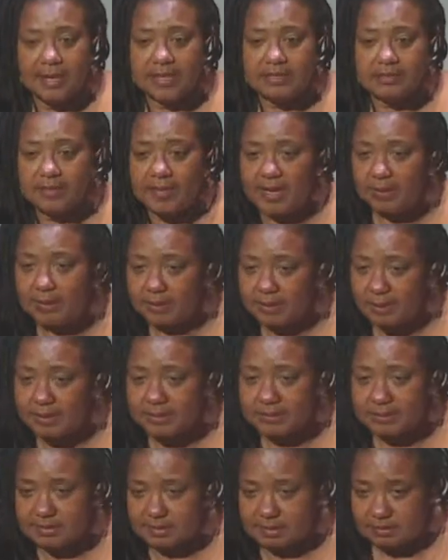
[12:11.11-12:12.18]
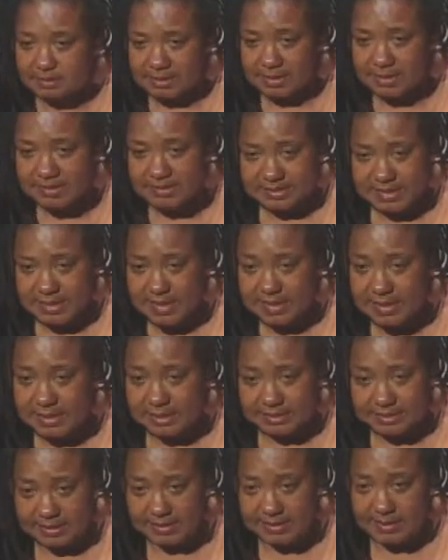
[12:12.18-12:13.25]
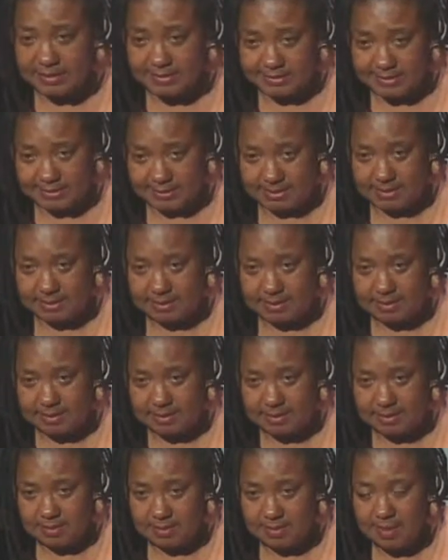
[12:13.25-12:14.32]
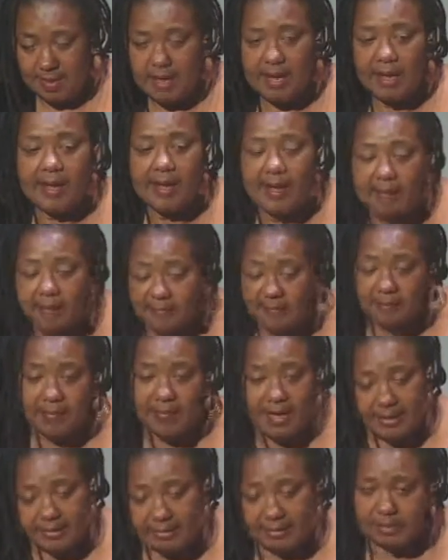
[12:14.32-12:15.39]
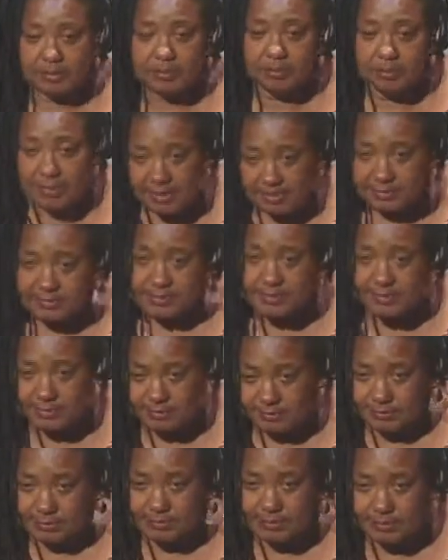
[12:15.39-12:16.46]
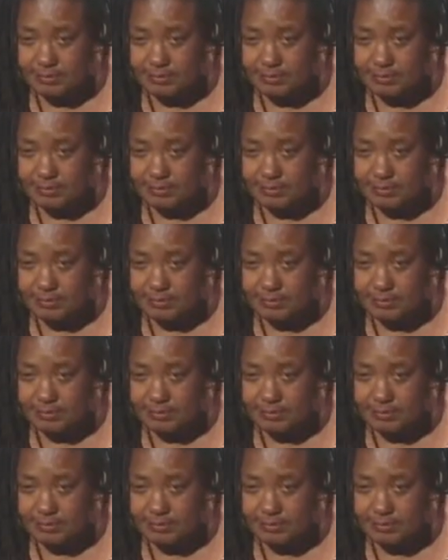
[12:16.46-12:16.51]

pass by the prostitutes outside like they dirty. Everybody is a prostitute.